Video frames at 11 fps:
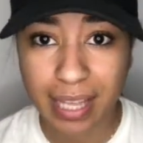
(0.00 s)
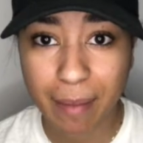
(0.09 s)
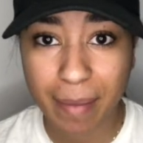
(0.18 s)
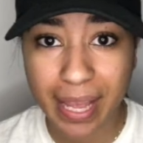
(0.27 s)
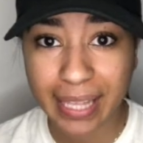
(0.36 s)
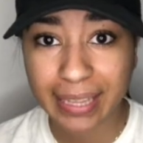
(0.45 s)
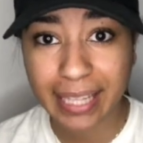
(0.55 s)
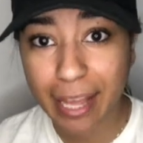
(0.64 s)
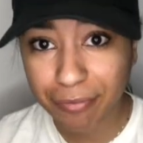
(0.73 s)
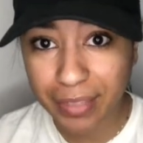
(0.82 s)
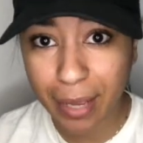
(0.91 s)
time I had
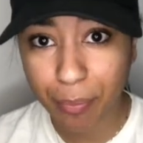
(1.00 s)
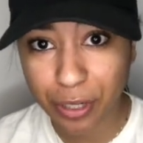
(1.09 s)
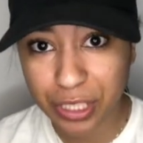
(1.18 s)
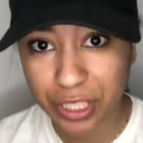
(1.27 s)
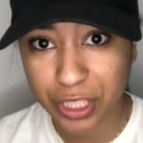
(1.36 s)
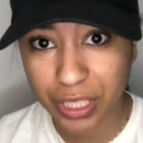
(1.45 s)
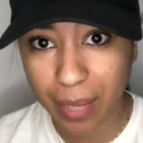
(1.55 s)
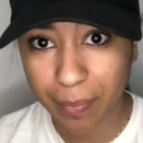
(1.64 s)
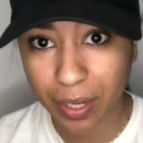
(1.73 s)
left that person's shop